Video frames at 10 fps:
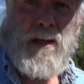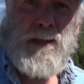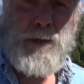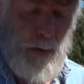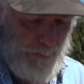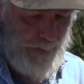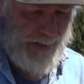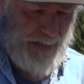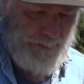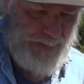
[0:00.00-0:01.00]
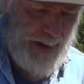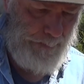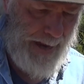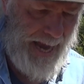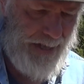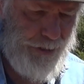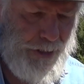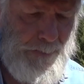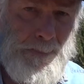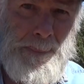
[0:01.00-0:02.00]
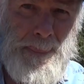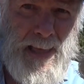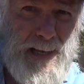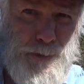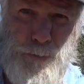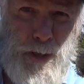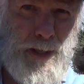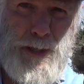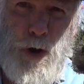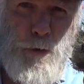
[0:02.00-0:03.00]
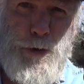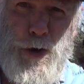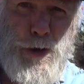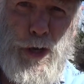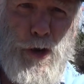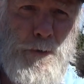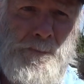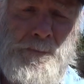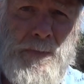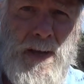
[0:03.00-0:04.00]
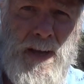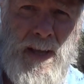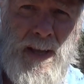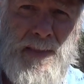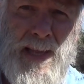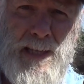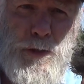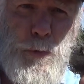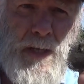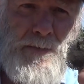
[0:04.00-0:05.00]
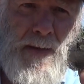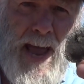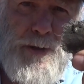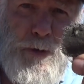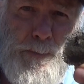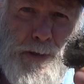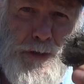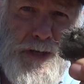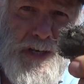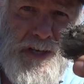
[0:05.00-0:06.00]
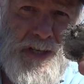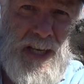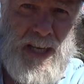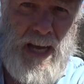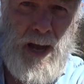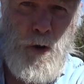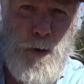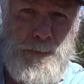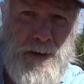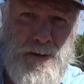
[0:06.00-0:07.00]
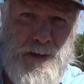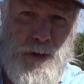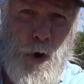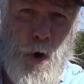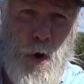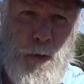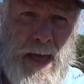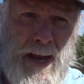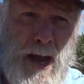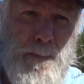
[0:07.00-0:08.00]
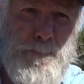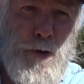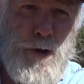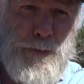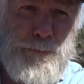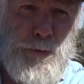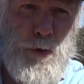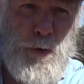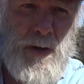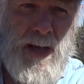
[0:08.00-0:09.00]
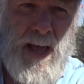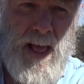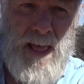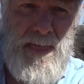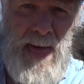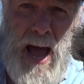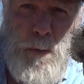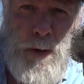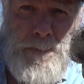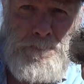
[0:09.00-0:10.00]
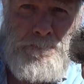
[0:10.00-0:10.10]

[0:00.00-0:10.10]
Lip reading: So I picked up that patch. It's really no dirtier than Swiss Factory, but you can see, I hope, there is a hole that got burnt through that one.